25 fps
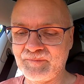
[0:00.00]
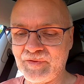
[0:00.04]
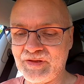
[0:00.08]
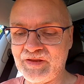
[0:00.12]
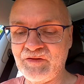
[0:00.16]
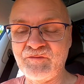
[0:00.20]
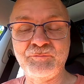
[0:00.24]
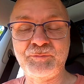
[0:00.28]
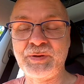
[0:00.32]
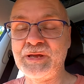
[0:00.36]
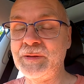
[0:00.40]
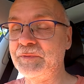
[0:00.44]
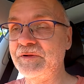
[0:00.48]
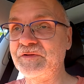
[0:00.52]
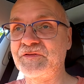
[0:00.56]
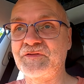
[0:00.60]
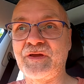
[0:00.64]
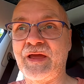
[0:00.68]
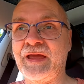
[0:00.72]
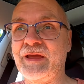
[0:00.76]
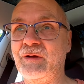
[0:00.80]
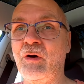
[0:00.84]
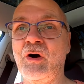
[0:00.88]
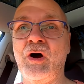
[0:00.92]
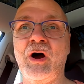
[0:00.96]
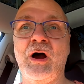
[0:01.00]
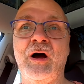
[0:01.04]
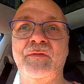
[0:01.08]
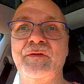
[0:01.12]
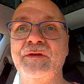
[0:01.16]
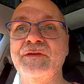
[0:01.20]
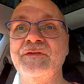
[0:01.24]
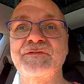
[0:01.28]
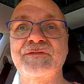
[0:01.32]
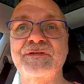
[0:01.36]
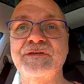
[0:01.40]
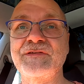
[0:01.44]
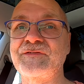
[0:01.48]
Even people say, oh,
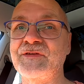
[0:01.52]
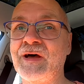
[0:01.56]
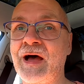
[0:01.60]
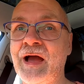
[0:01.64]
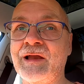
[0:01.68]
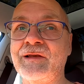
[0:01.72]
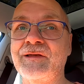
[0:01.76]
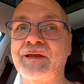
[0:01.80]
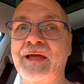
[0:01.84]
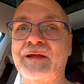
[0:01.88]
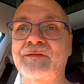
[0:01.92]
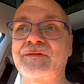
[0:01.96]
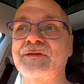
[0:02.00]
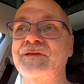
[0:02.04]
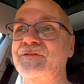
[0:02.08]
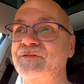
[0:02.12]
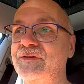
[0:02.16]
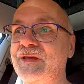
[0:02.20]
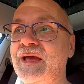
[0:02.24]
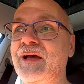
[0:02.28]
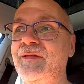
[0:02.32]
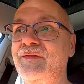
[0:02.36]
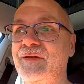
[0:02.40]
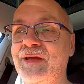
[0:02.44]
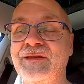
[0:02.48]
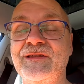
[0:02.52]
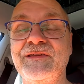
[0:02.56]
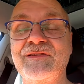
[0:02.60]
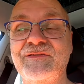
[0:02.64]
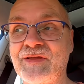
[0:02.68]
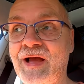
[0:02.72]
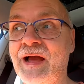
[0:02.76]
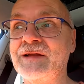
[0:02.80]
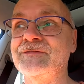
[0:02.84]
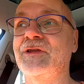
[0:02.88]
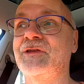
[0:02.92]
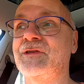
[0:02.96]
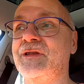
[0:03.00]
this is designed like this. Yeah, they
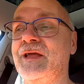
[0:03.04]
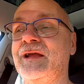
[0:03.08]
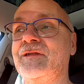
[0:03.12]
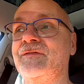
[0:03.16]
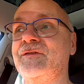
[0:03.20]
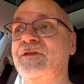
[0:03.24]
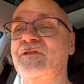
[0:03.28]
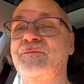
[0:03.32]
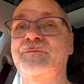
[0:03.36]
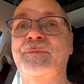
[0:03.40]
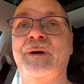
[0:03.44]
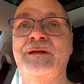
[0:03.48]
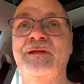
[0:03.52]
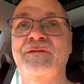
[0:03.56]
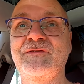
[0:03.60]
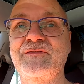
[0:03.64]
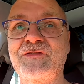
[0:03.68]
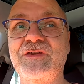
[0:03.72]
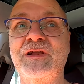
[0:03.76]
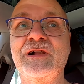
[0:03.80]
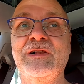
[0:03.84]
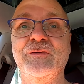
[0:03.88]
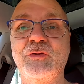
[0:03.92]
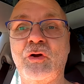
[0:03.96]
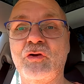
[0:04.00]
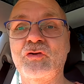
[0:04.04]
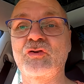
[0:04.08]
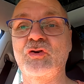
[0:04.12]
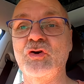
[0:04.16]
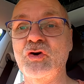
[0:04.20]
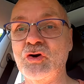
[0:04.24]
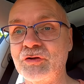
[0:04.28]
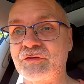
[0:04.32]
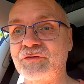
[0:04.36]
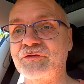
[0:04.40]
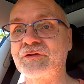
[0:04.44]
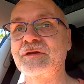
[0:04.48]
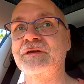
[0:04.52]
designed it like this, but it's still not
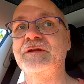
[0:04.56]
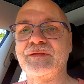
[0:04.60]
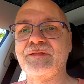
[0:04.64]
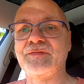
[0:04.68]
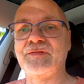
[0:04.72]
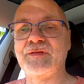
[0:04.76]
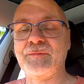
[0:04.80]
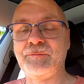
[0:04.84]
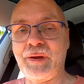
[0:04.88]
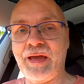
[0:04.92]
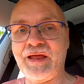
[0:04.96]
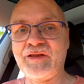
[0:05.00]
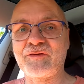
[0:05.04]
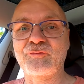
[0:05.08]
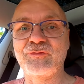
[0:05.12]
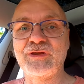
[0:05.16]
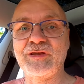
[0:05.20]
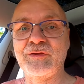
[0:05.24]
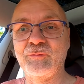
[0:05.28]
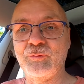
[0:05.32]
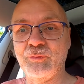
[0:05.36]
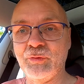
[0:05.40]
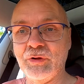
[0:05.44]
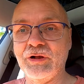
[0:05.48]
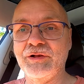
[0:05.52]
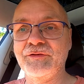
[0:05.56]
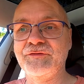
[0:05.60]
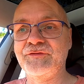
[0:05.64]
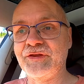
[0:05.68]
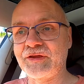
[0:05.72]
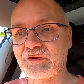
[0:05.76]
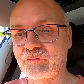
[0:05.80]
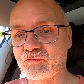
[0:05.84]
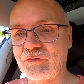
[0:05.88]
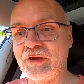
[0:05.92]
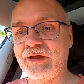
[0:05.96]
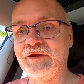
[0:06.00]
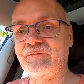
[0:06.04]
good. The battery will
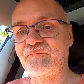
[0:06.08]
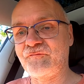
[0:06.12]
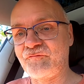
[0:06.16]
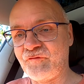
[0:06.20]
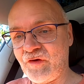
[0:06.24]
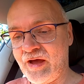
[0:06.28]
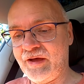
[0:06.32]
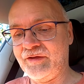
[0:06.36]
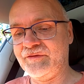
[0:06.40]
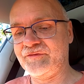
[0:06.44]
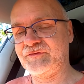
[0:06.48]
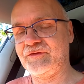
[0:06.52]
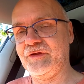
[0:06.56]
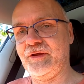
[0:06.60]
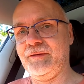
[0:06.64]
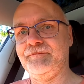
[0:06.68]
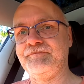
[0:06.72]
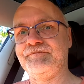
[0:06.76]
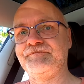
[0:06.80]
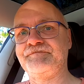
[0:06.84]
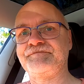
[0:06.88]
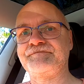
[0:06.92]
degrade faster.